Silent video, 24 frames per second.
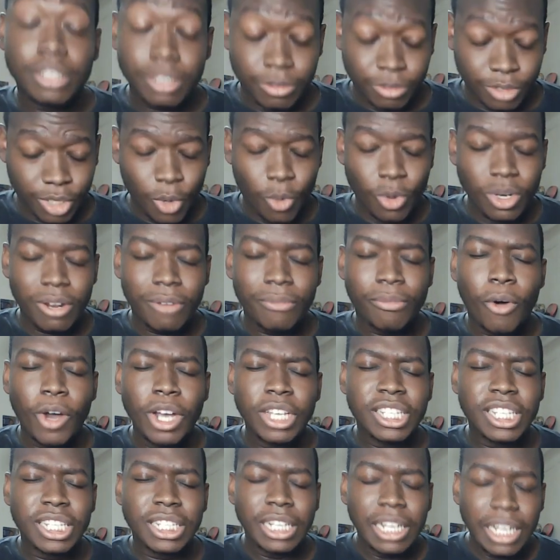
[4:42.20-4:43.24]
doing the
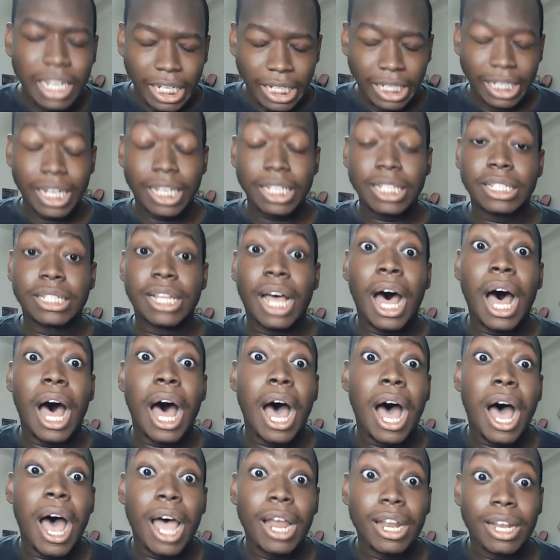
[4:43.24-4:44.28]
voice and let's
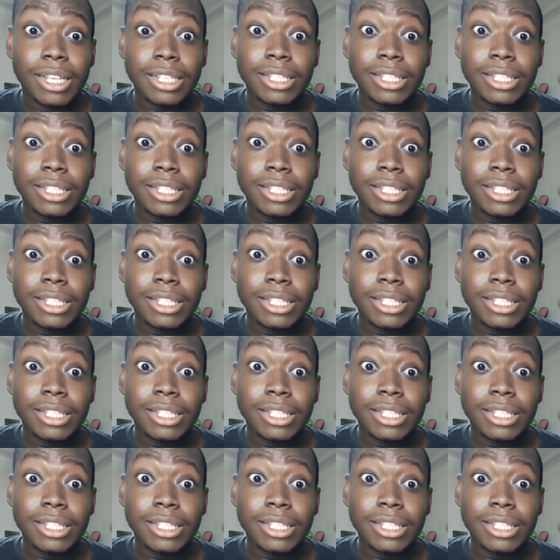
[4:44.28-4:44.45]
start.